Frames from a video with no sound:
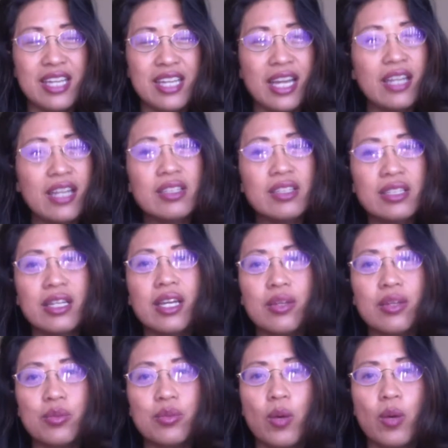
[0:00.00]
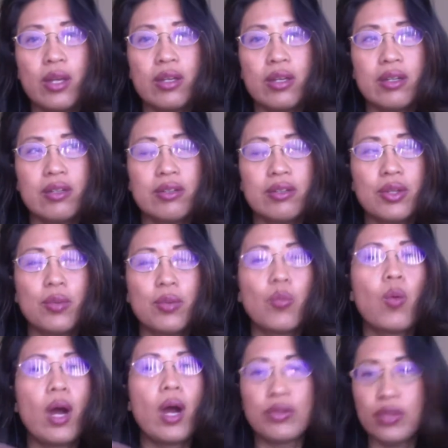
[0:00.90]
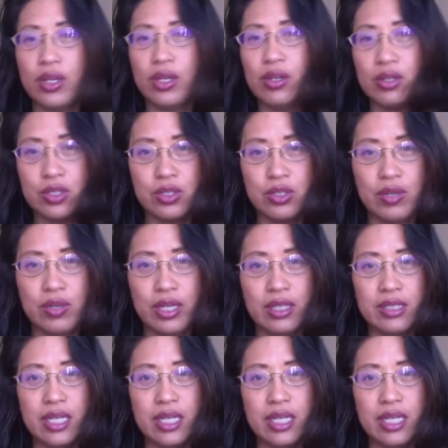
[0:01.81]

Take a look at what the wealthy are doing.